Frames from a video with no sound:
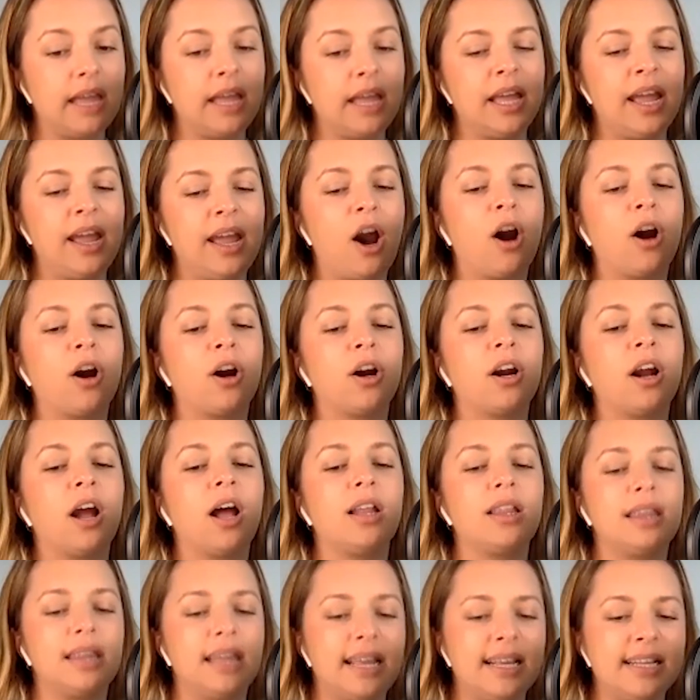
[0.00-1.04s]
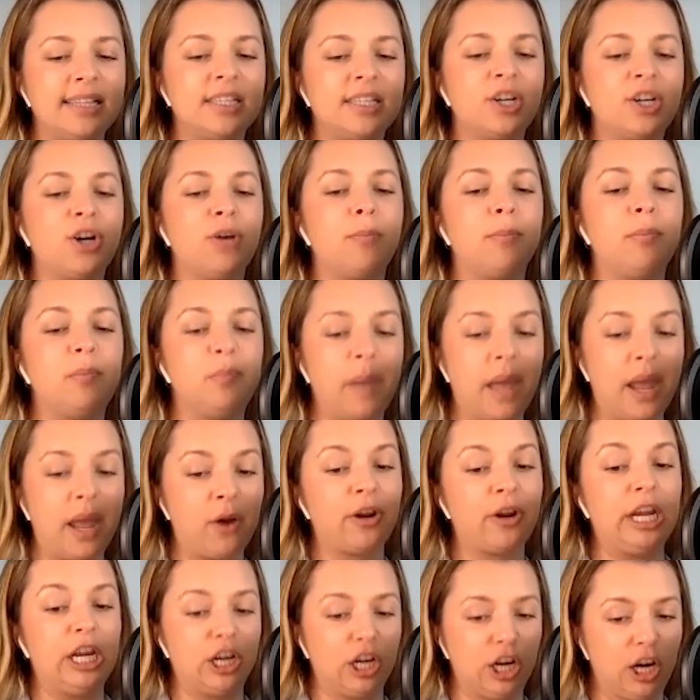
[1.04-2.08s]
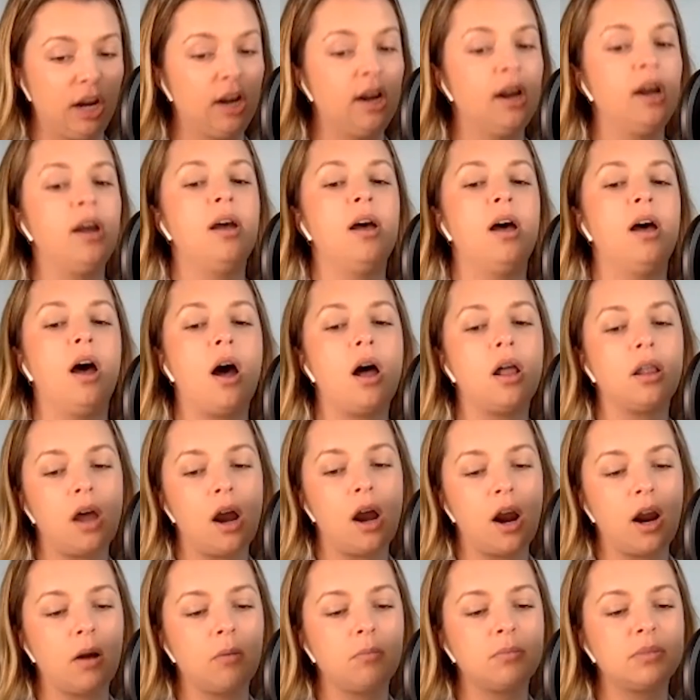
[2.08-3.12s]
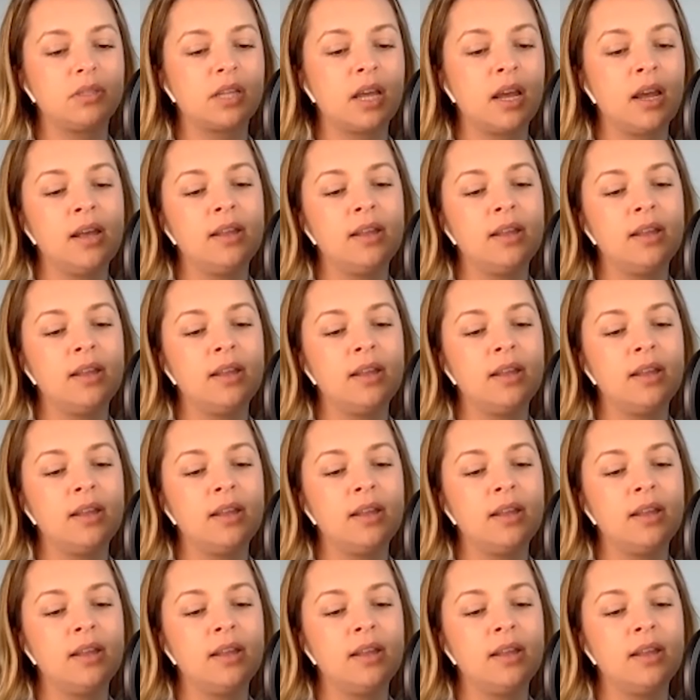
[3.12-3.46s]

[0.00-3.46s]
They are laser barrier alarms